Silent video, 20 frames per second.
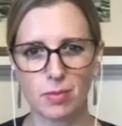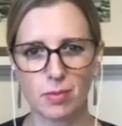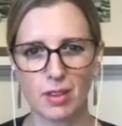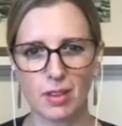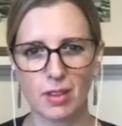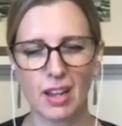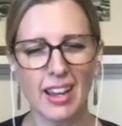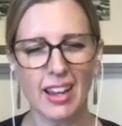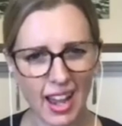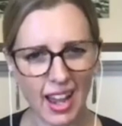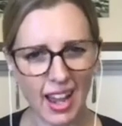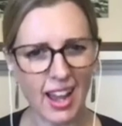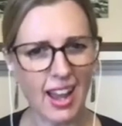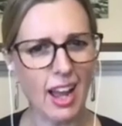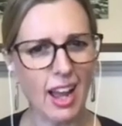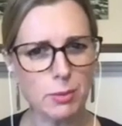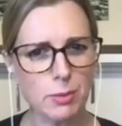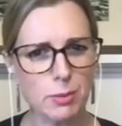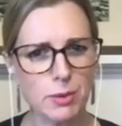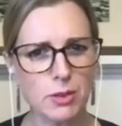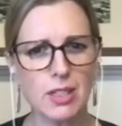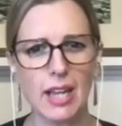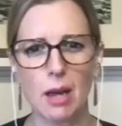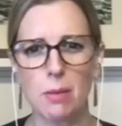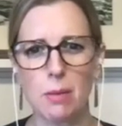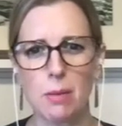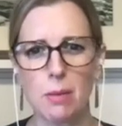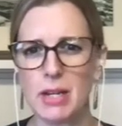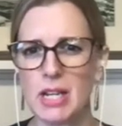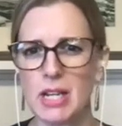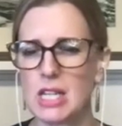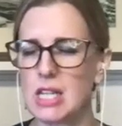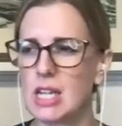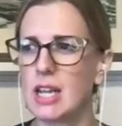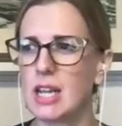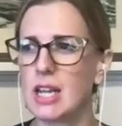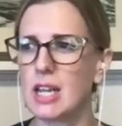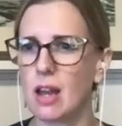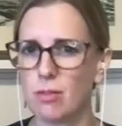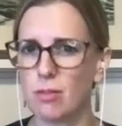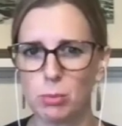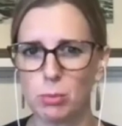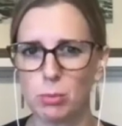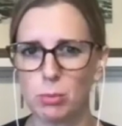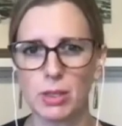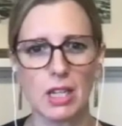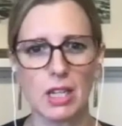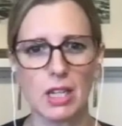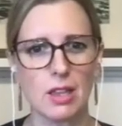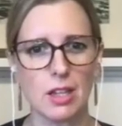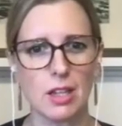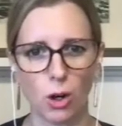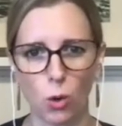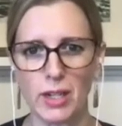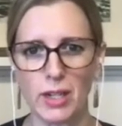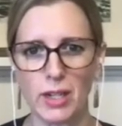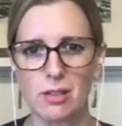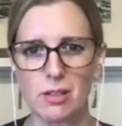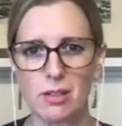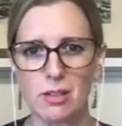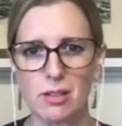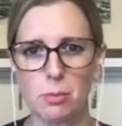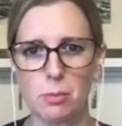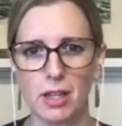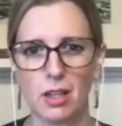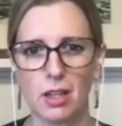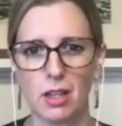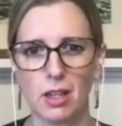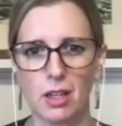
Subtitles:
Yeah, absolutely. I mean, I think inevitably there are going to be,